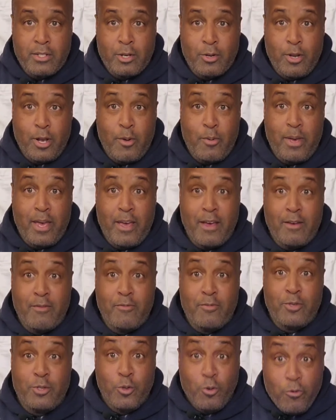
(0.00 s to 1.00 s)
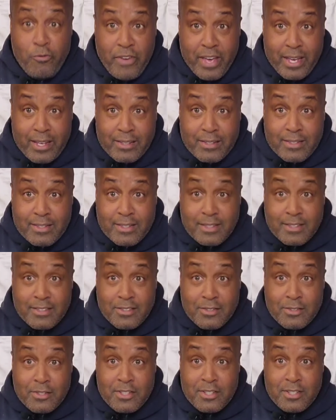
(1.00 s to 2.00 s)
So now we have two
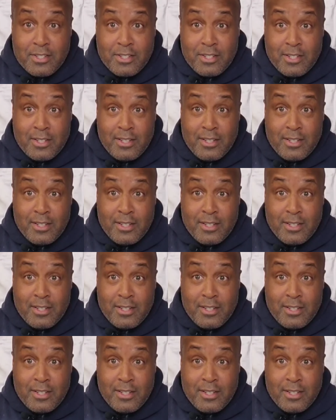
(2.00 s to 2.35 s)
vacancies